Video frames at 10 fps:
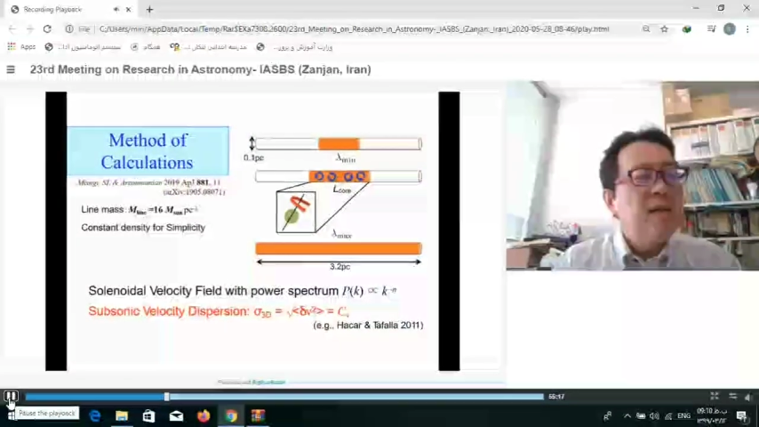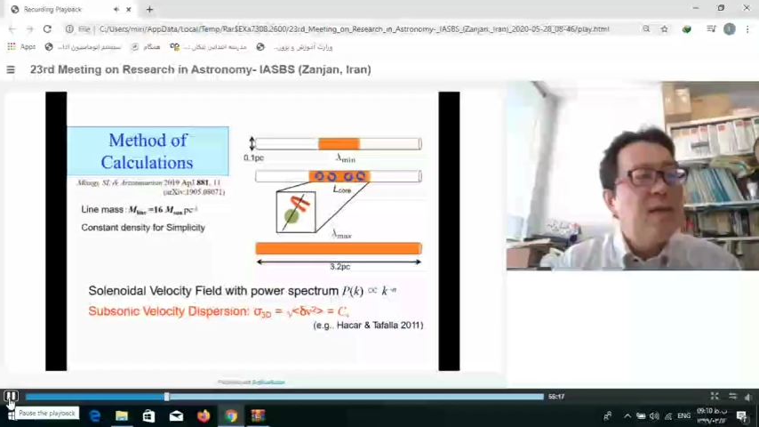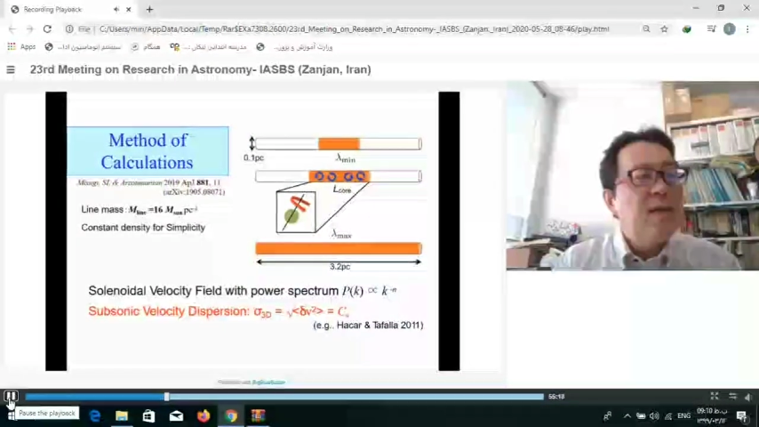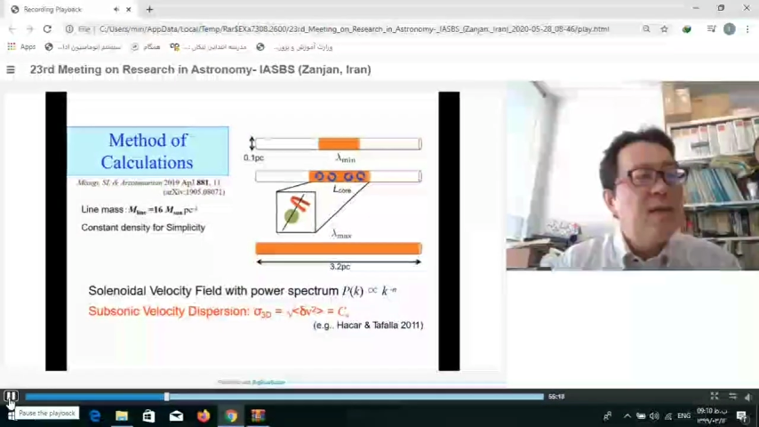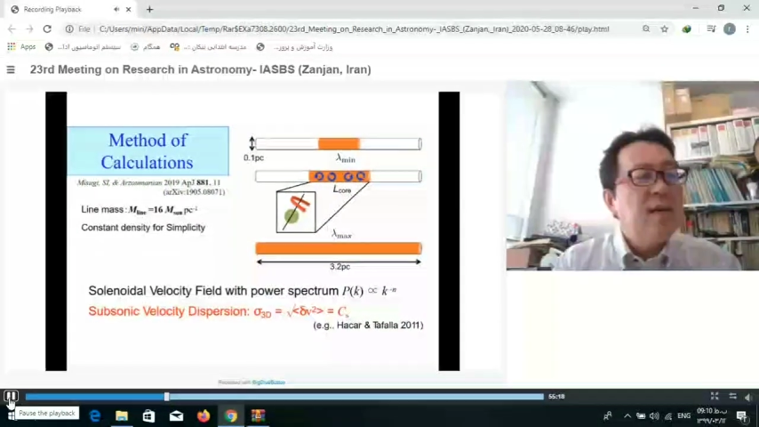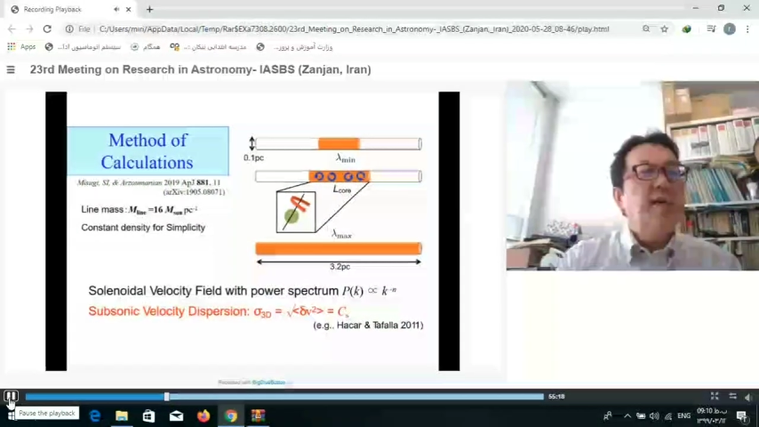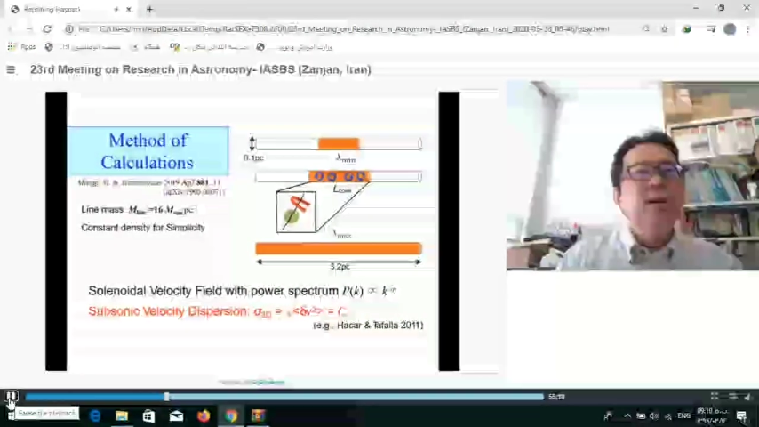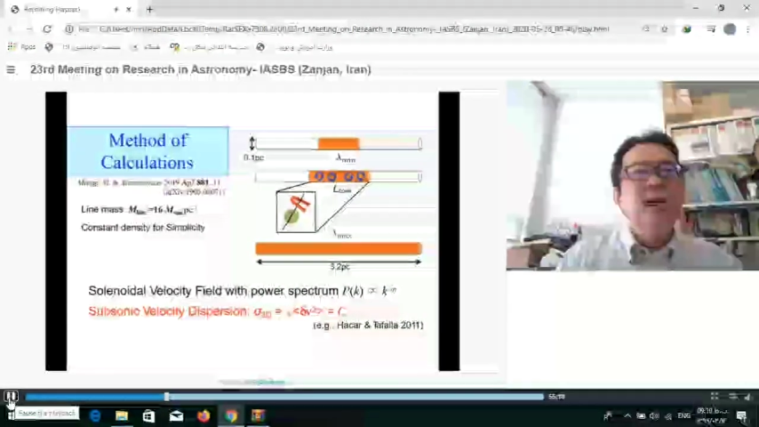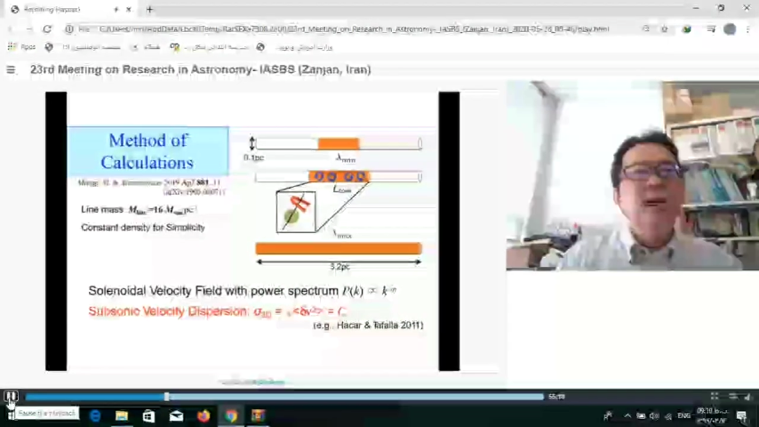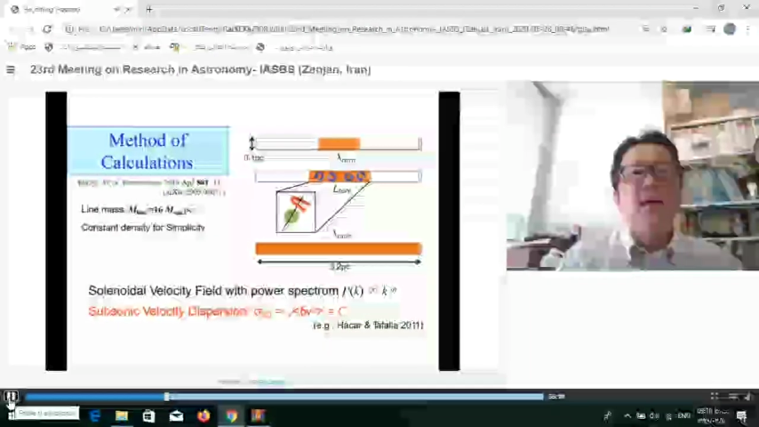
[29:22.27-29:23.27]
And
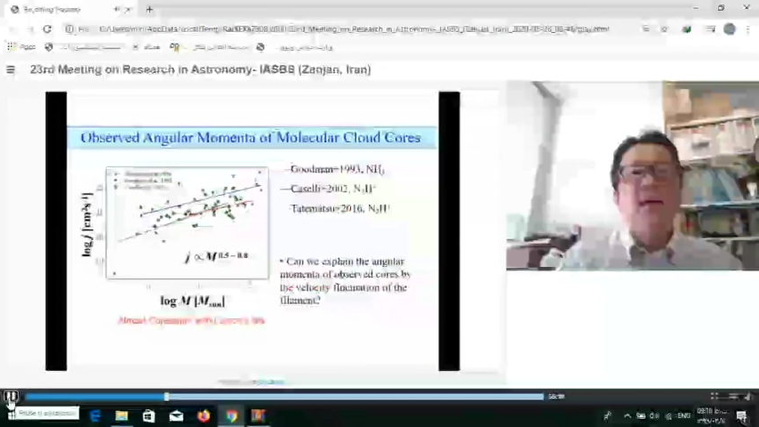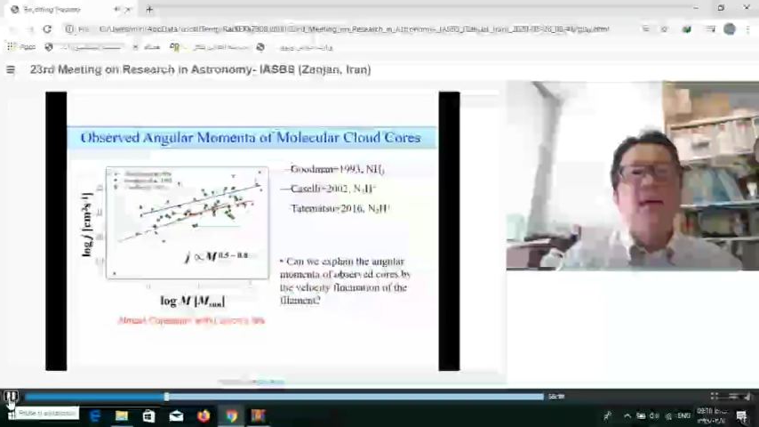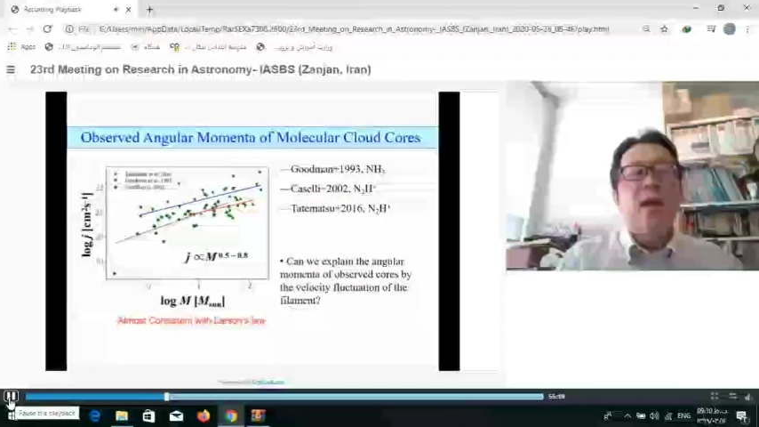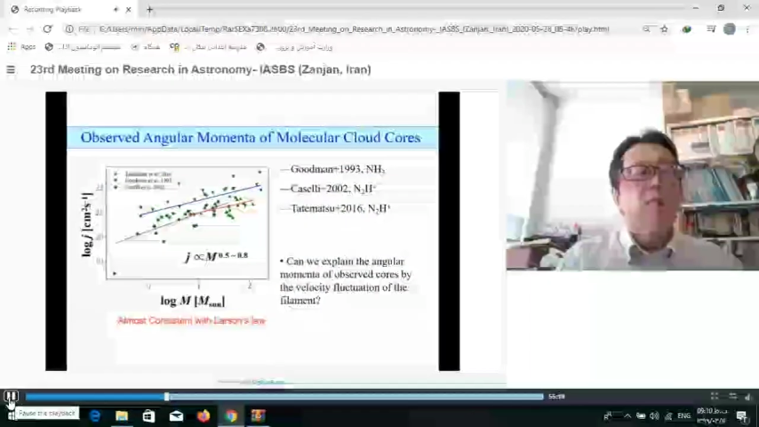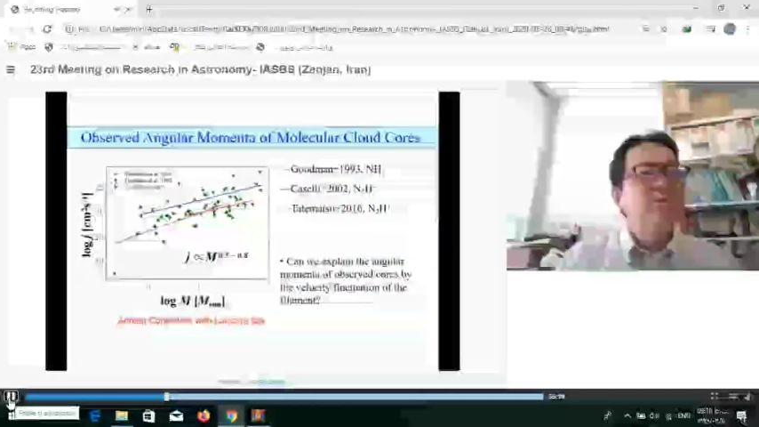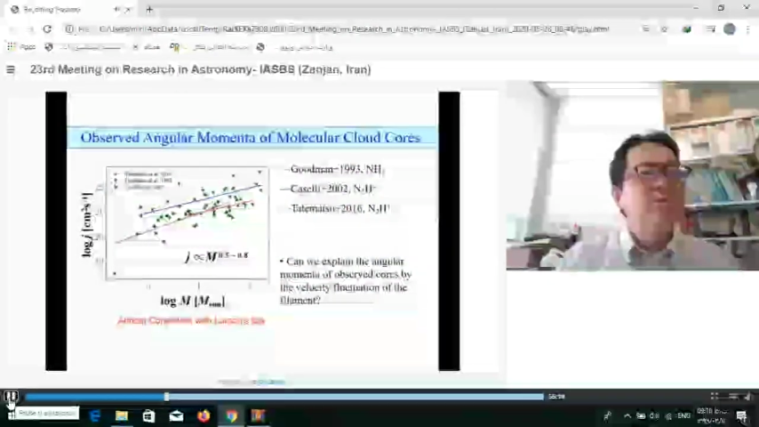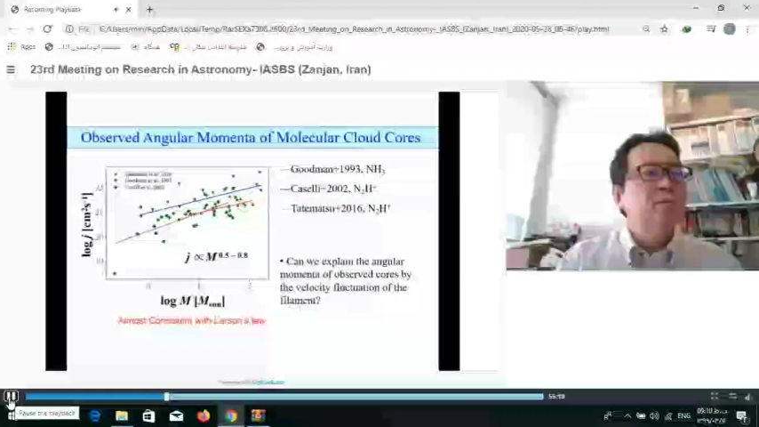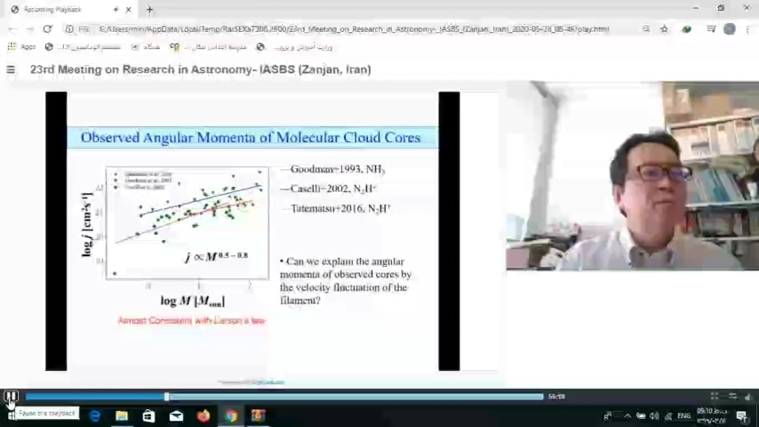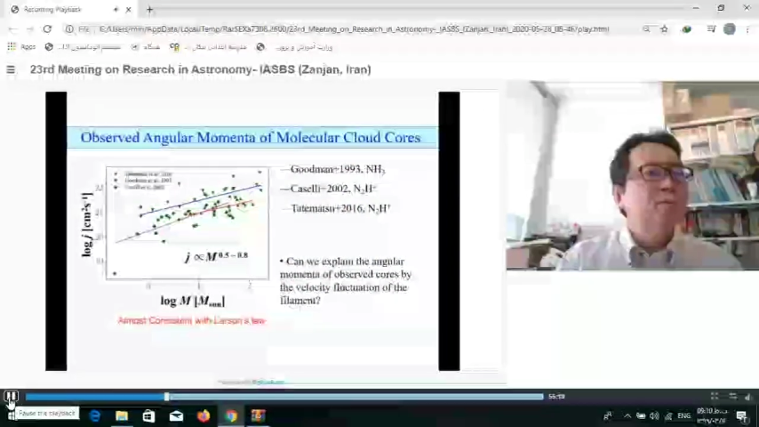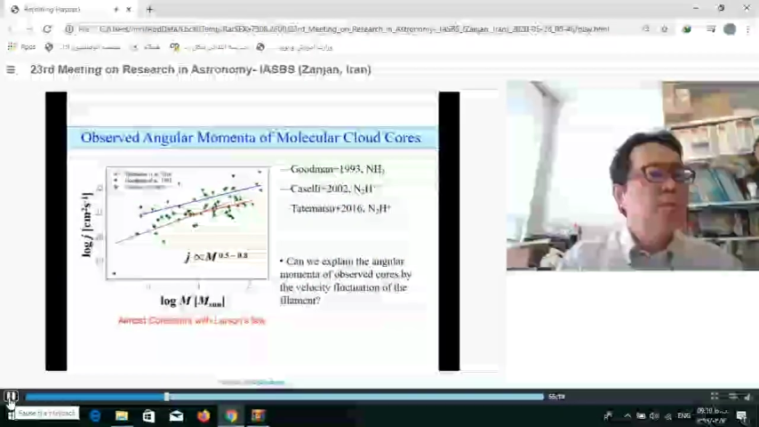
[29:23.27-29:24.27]
I think I have to
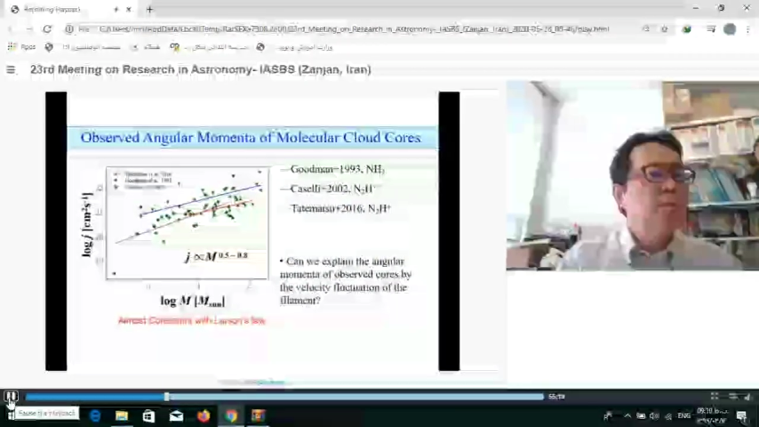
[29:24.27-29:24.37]
move on.